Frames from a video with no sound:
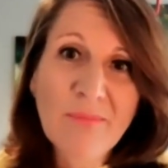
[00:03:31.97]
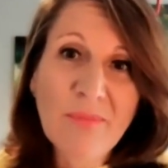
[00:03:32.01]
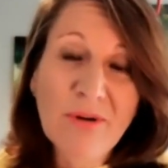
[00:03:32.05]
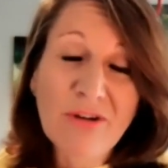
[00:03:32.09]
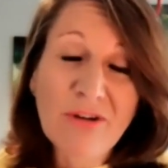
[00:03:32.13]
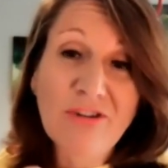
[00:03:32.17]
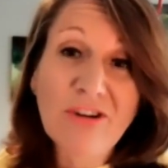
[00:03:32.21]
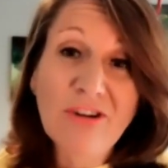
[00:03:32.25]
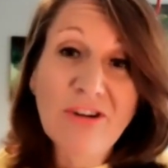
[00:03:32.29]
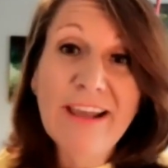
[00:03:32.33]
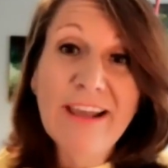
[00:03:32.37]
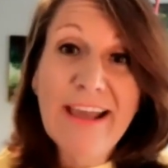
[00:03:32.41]

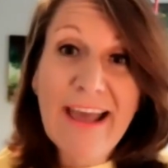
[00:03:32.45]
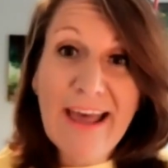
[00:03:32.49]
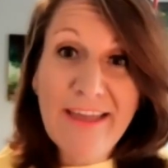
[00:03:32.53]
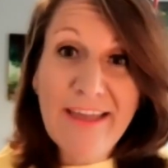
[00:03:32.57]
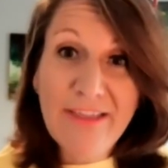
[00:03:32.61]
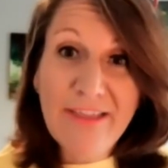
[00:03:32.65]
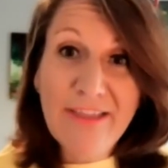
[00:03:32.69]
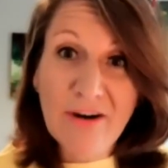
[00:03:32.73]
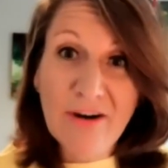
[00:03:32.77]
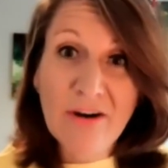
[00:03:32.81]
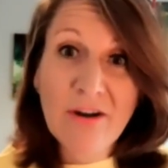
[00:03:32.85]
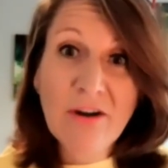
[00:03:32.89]
But
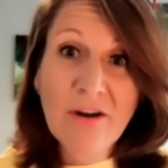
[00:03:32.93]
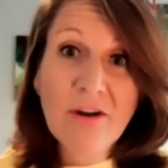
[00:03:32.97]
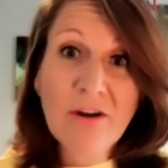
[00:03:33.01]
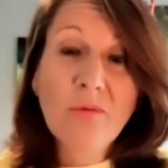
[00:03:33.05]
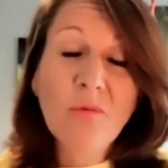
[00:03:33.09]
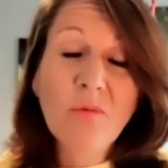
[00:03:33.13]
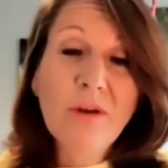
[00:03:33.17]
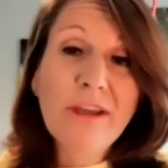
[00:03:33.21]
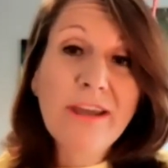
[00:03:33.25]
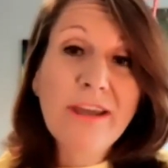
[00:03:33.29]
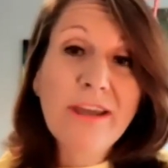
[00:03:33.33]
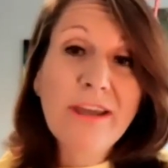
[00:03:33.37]
together,
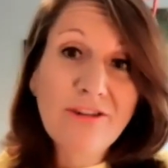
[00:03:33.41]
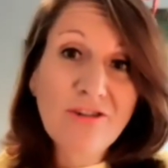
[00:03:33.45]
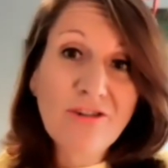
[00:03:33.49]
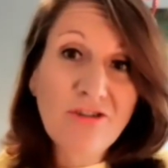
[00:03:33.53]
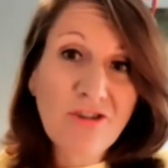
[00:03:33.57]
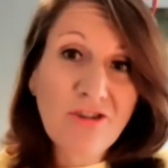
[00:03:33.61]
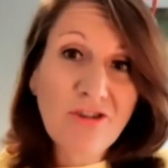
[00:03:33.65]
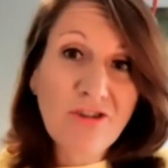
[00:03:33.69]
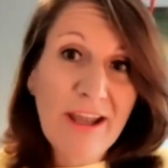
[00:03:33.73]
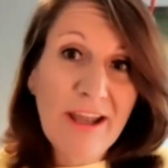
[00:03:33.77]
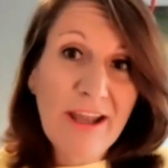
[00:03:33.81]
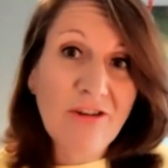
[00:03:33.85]
we can
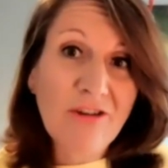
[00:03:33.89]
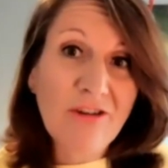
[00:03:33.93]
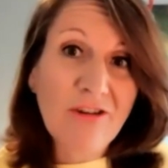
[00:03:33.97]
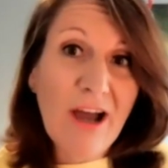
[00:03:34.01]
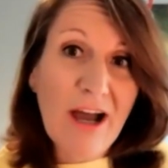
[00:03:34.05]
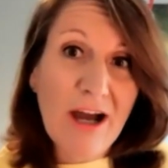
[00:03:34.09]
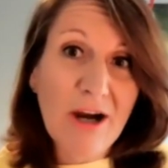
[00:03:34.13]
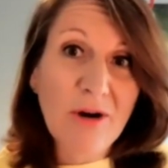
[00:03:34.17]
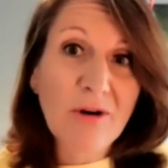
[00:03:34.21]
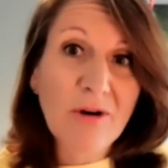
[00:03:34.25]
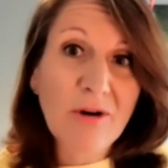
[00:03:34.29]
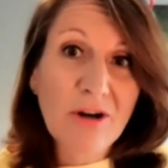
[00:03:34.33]
change
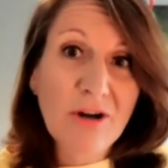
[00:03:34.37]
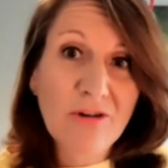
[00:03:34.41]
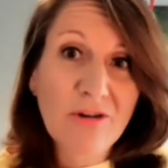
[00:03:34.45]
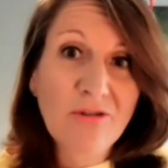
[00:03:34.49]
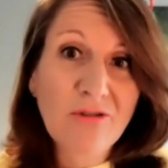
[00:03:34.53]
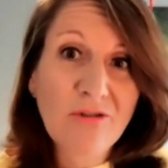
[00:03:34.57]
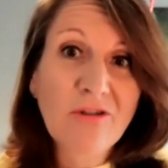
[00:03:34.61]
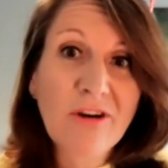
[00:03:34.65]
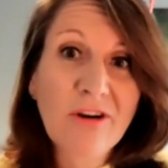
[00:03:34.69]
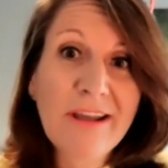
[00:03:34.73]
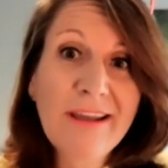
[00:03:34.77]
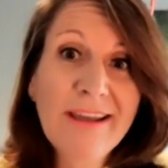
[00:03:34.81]
our
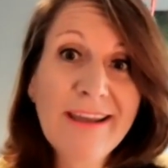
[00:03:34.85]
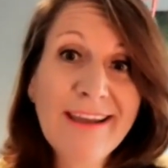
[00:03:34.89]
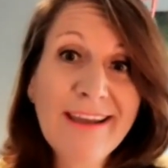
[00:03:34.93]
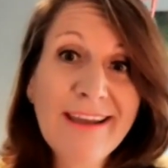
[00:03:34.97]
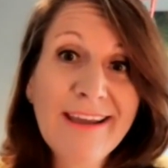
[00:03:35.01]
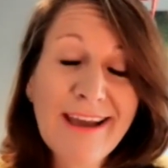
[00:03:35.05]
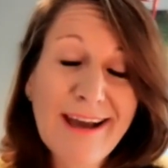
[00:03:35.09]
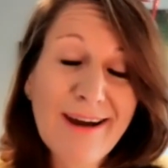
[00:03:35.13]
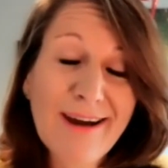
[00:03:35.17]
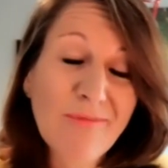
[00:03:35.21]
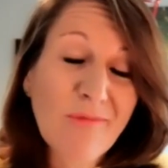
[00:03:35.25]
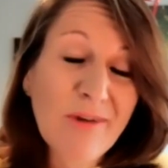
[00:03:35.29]
country
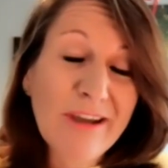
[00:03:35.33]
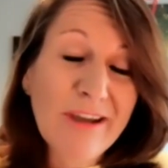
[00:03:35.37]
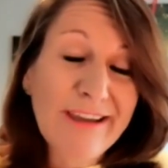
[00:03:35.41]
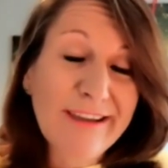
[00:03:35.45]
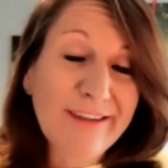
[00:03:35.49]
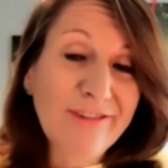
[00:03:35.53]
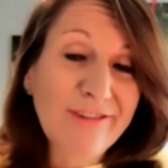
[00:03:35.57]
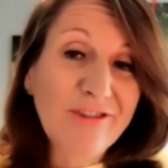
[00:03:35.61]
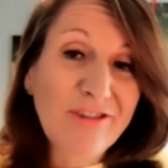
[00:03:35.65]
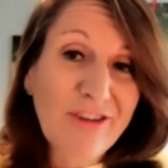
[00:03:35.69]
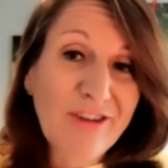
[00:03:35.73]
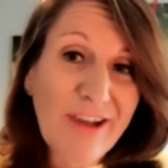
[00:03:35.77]
and we
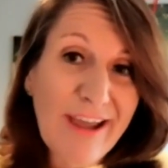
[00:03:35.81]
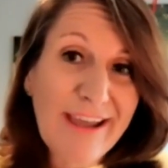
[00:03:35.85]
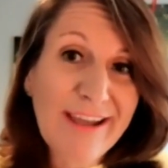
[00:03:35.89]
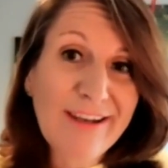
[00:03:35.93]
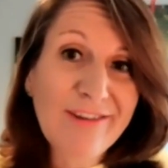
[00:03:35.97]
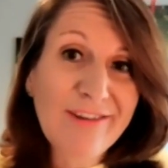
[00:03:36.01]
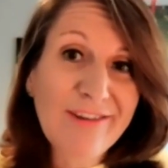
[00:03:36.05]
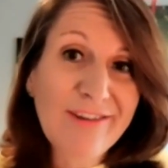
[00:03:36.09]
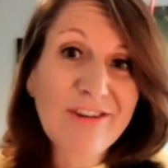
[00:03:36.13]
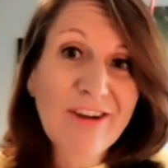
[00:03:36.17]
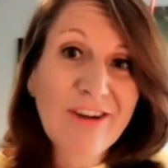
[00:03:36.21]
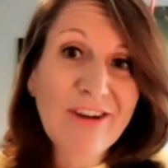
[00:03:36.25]
can
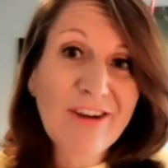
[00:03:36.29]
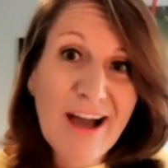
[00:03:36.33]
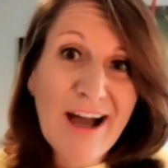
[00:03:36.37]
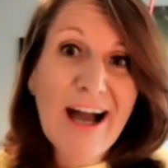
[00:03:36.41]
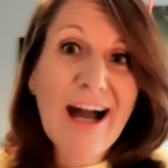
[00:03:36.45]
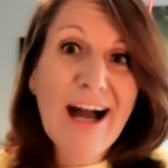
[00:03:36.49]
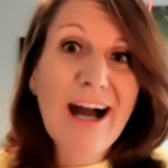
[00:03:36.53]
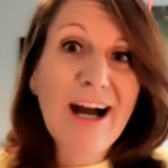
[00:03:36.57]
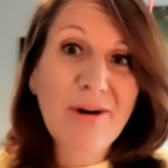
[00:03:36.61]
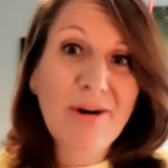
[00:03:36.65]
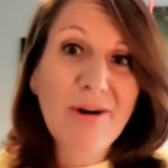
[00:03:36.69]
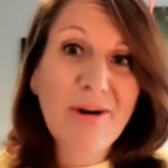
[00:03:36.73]
change
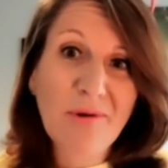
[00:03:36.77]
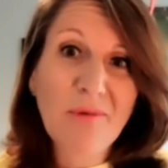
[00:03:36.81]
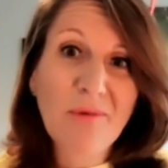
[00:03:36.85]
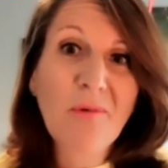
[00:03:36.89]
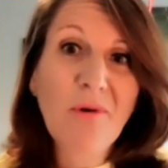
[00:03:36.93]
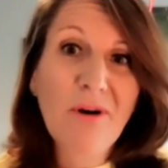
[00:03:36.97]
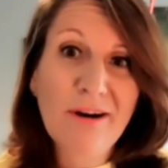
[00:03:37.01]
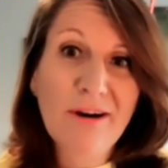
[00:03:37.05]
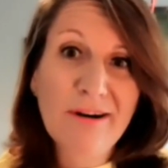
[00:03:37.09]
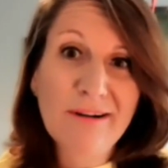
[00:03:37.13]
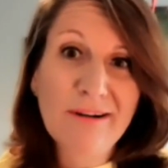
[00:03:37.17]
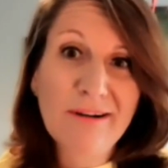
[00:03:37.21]
our
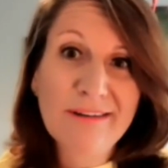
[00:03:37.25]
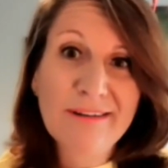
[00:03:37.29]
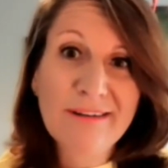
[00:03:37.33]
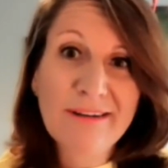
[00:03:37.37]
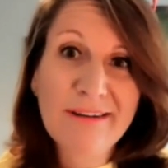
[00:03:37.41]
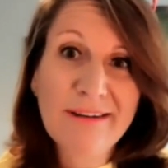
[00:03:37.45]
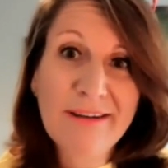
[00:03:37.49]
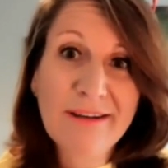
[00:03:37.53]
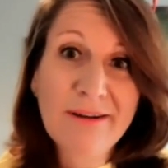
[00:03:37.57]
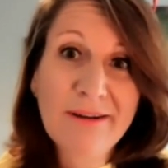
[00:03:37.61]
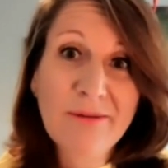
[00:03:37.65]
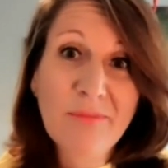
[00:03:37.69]
world
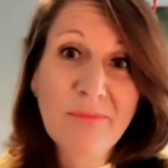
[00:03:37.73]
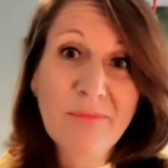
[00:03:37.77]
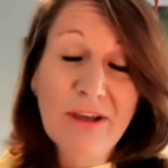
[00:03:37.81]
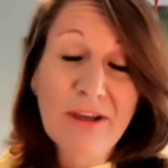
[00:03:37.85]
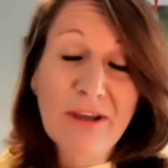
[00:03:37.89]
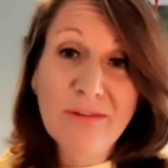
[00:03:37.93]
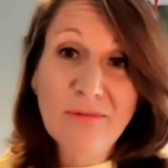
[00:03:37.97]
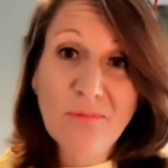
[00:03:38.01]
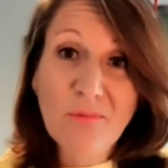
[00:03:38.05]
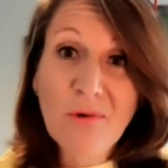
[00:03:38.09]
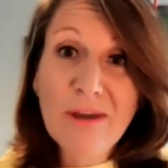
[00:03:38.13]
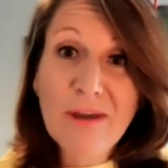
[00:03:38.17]

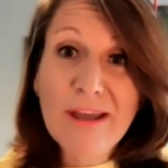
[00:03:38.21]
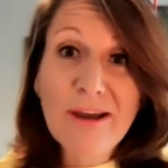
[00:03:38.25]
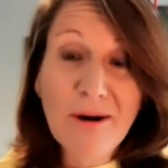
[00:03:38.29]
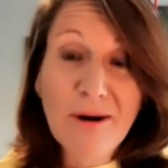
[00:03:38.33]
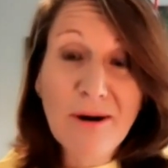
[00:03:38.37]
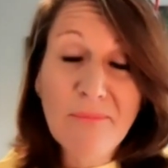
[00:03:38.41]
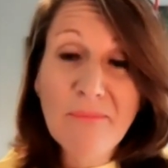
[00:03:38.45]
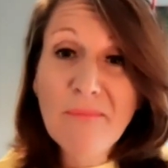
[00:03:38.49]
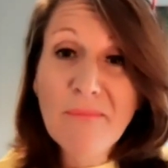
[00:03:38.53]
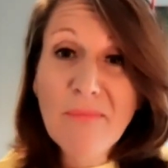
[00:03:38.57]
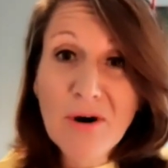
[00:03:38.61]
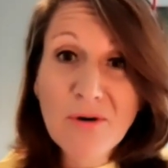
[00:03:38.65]
because we
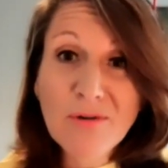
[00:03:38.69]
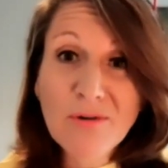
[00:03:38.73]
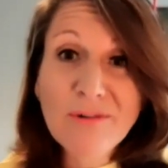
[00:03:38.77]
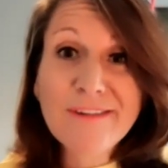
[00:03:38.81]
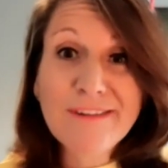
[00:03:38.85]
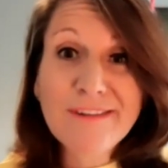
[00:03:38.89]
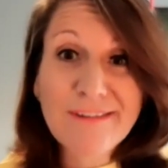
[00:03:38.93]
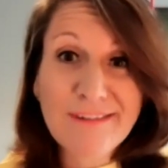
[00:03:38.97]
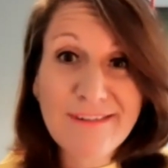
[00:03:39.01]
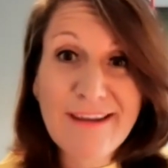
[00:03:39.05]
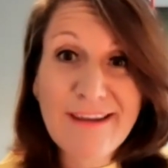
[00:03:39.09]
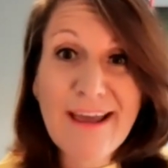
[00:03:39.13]
are
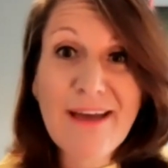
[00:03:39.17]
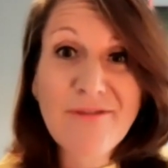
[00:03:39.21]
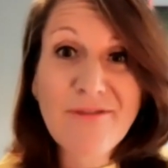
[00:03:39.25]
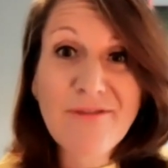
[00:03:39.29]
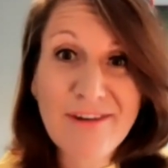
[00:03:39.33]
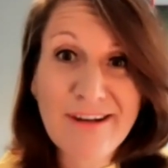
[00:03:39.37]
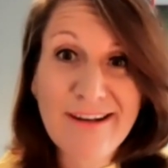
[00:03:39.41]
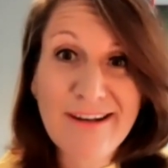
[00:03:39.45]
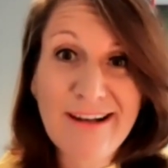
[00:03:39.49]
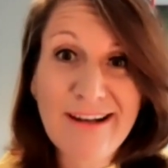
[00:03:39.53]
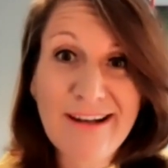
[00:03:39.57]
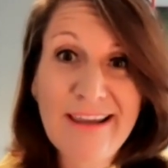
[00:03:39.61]
most
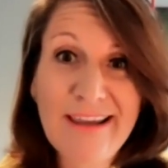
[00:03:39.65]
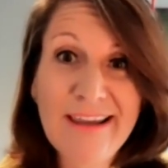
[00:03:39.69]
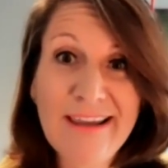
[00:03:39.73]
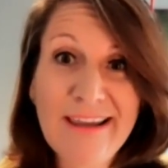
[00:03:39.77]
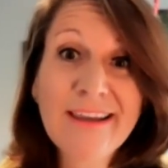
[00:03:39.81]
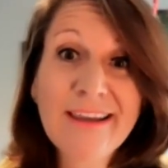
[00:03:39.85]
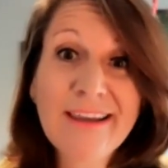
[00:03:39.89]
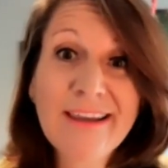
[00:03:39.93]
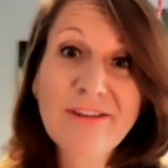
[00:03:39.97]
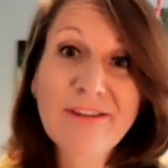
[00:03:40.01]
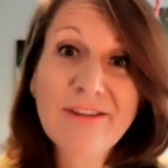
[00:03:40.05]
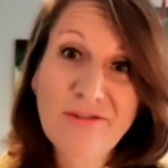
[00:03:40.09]

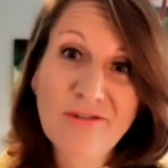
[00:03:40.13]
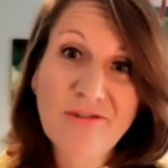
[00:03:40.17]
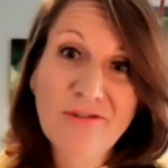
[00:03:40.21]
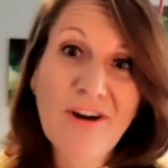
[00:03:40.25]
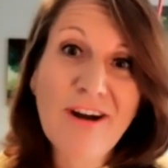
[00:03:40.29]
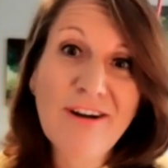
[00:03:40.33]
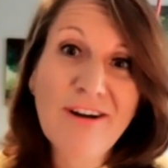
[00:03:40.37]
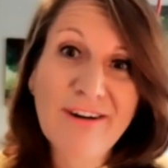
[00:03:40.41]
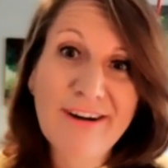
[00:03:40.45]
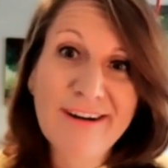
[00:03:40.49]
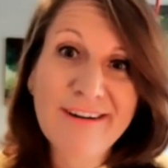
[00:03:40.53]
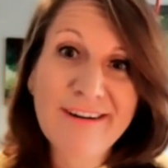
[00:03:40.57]
definitely
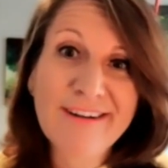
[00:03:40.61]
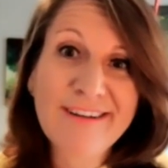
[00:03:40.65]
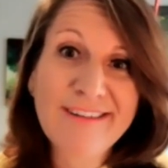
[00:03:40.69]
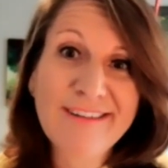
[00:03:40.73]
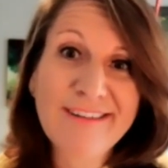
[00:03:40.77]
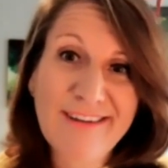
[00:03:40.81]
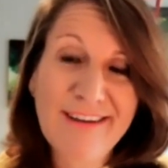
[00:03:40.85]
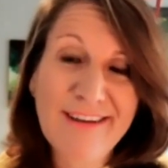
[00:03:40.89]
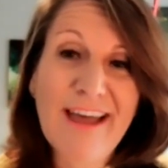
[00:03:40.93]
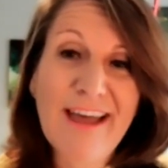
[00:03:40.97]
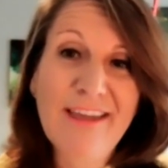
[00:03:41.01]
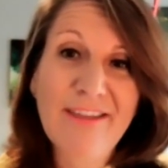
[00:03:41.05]
stronger
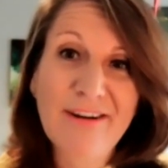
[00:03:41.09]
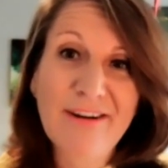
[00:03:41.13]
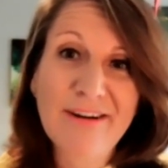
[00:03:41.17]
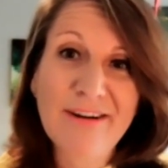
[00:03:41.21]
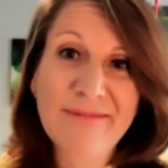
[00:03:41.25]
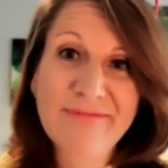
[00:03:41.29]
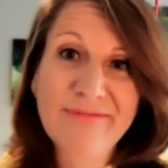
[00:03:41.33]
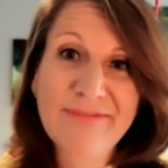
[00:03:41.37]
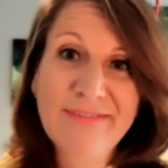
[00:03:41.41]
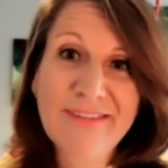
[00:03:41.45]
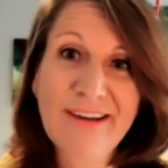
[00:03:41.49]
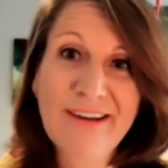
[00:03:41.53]

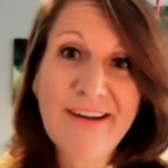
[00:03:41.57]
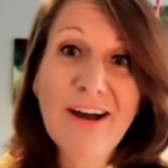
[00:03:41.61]
together.